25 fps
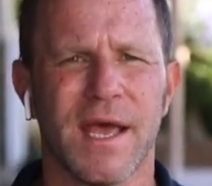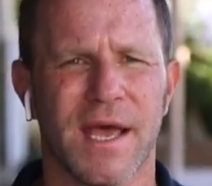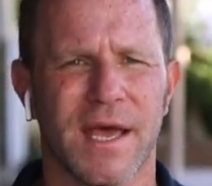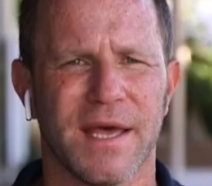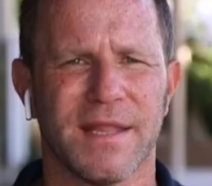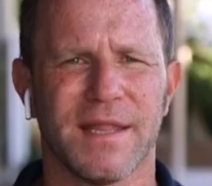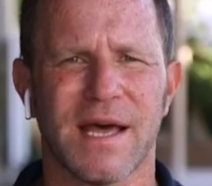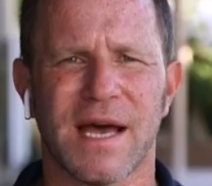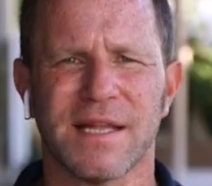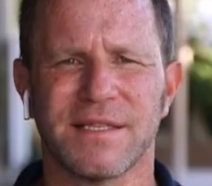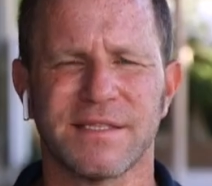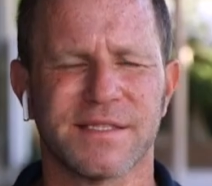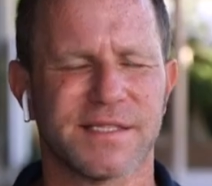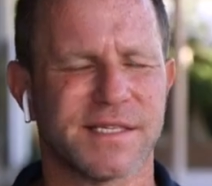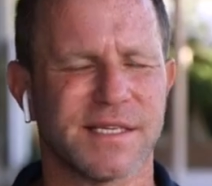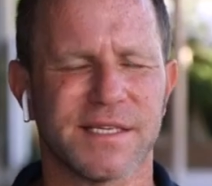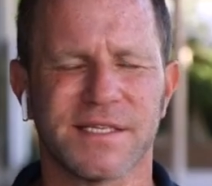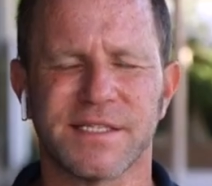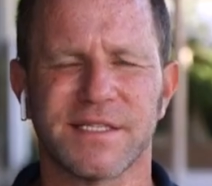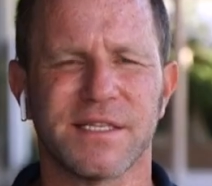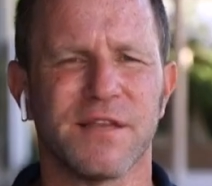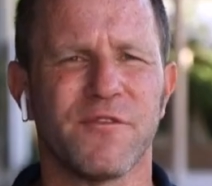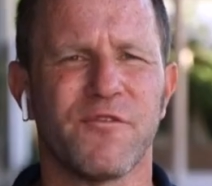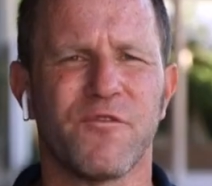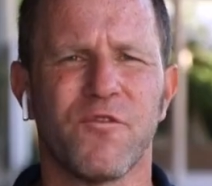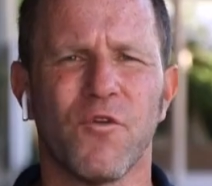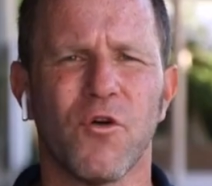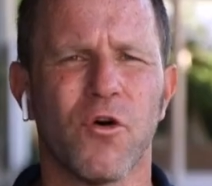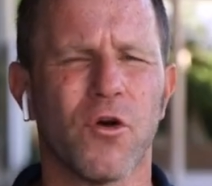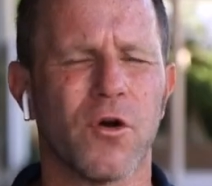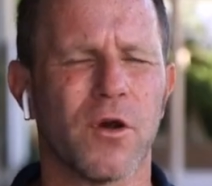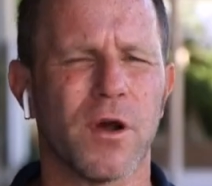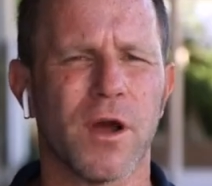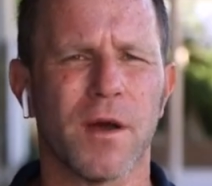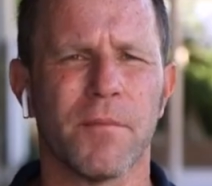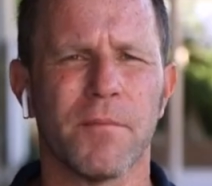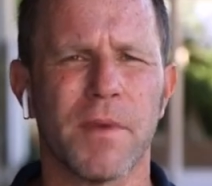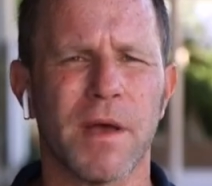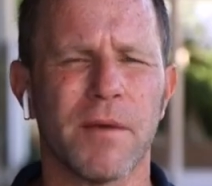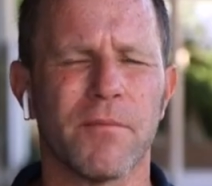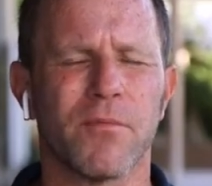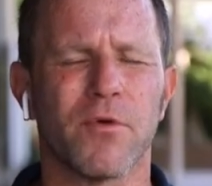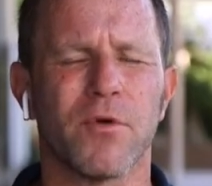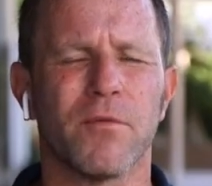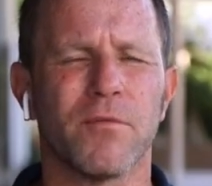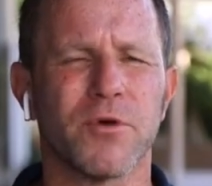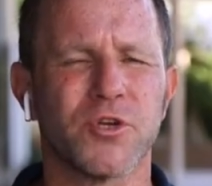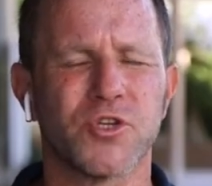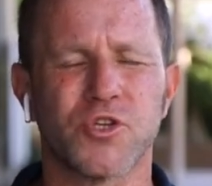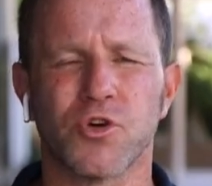And that 64 uh,
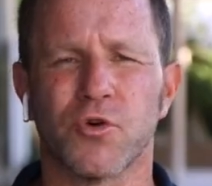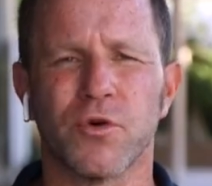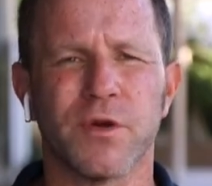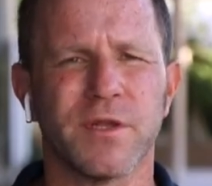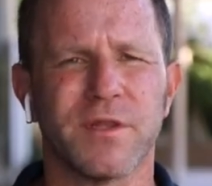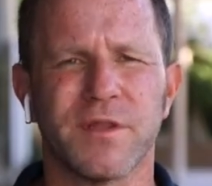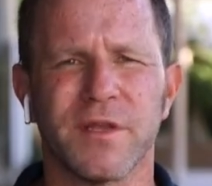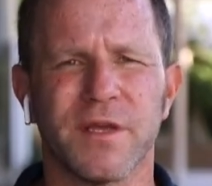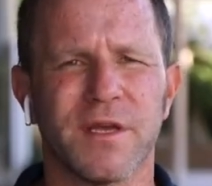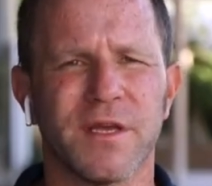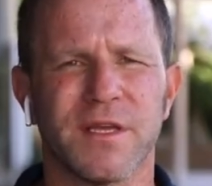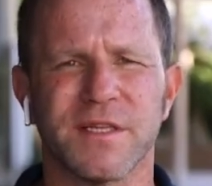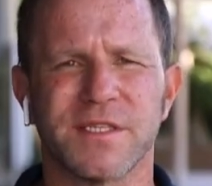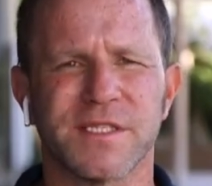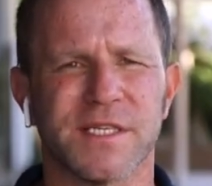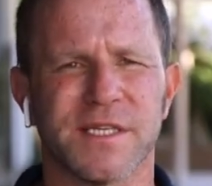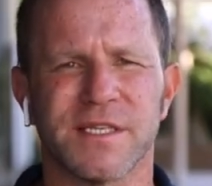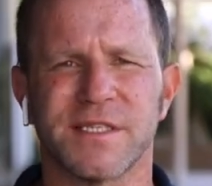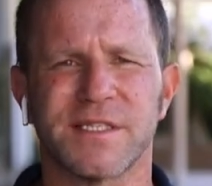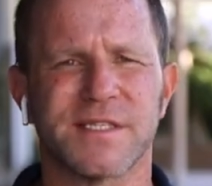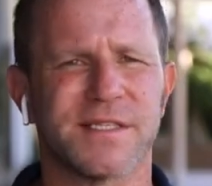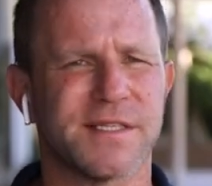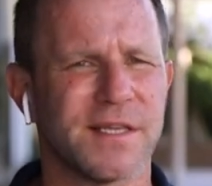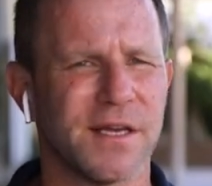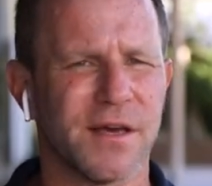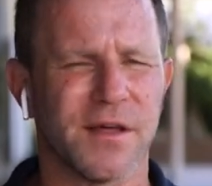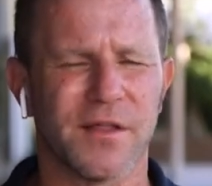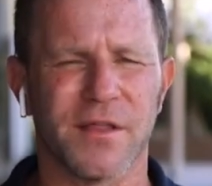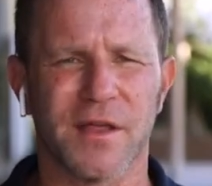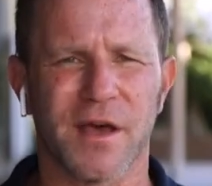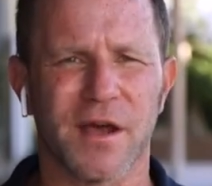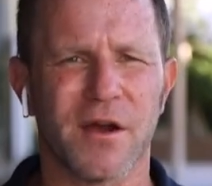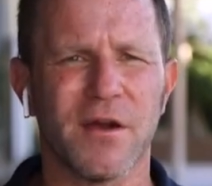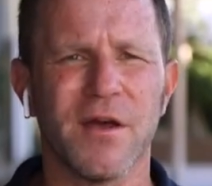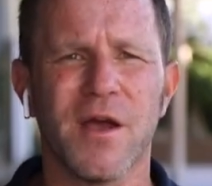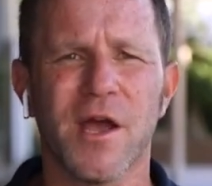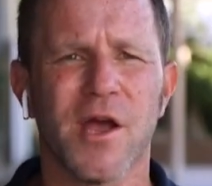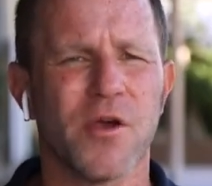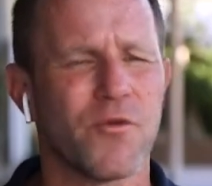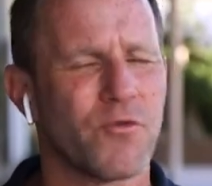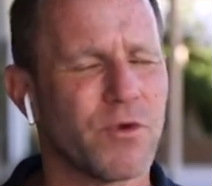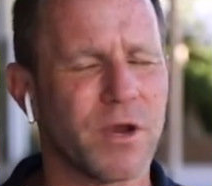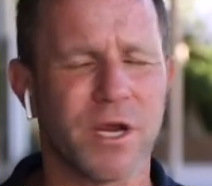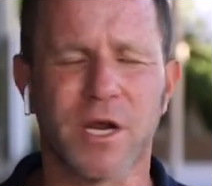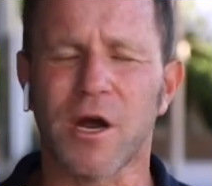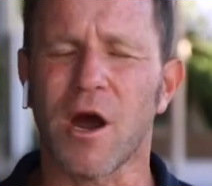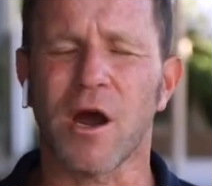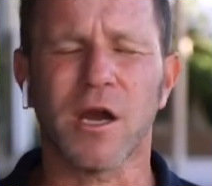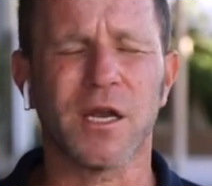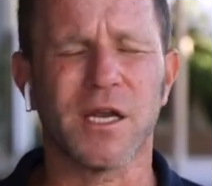member majority is, is still there,
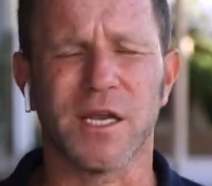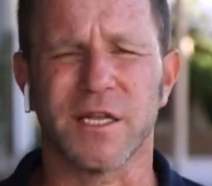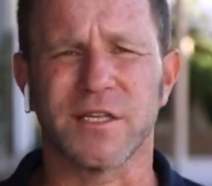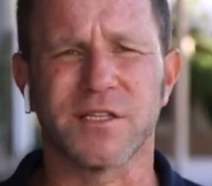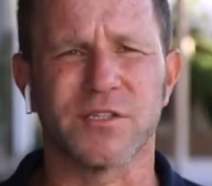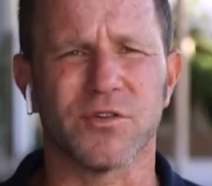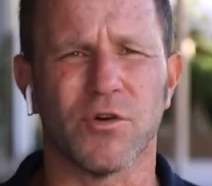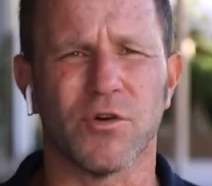regardless